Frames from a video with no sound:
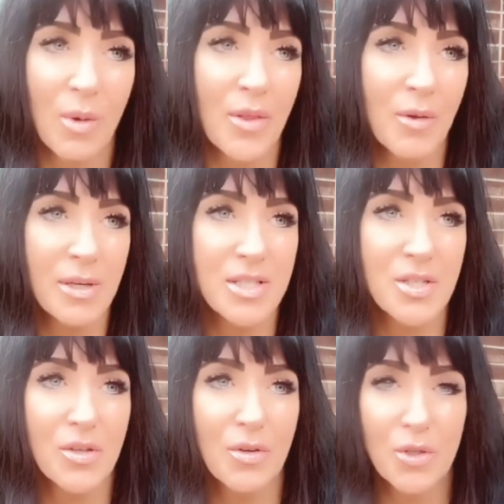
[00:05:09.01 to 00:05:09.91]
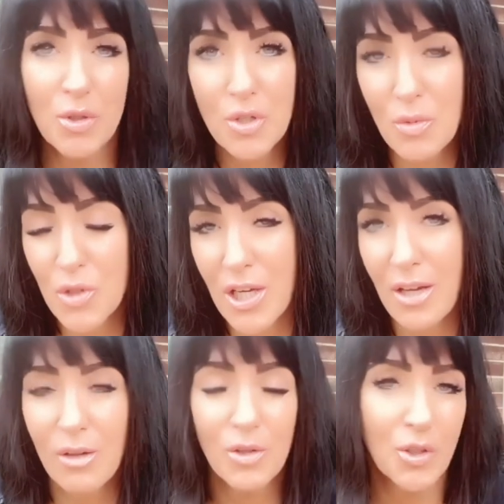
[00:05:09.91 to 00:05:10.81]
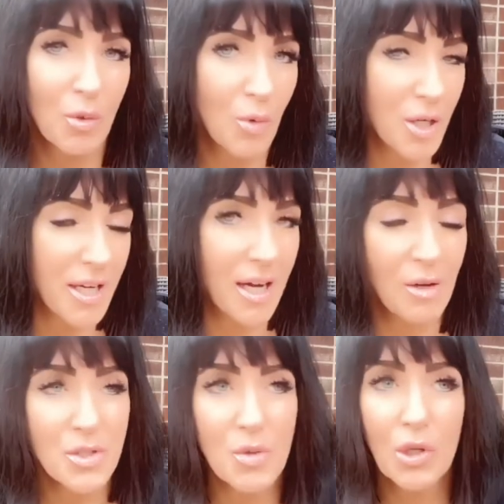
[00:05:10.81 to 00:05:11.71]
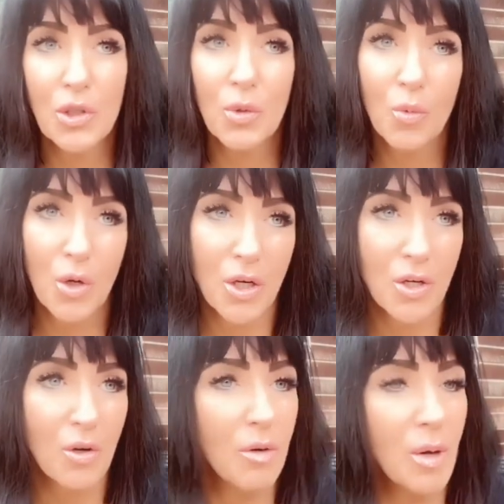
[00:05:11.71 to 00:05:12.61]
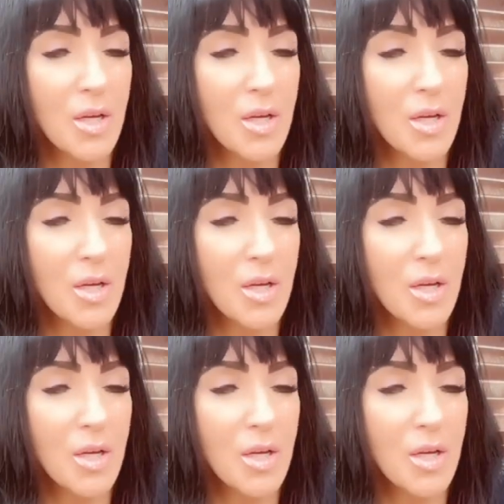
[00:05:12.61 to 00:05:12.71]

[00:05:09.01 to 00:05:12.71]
whether it's your YouTube channel or your workouts or your work or